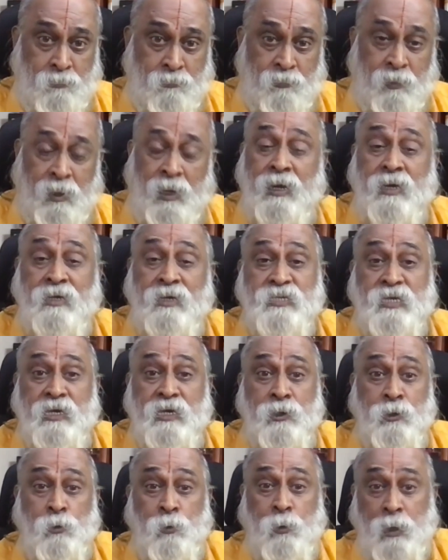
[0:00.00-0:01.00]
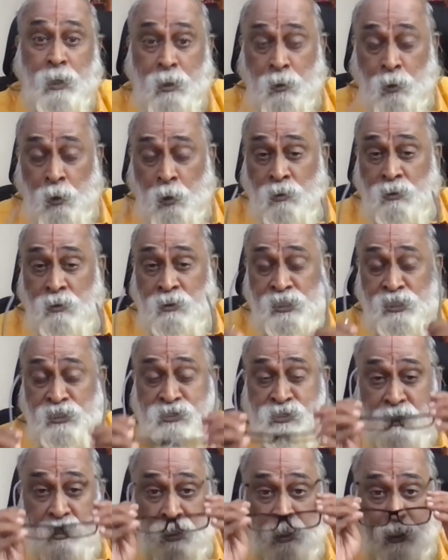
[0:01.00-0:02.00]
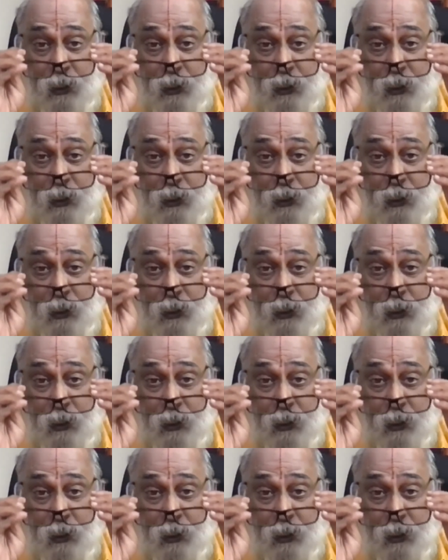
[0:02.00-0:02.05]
When I say you are not just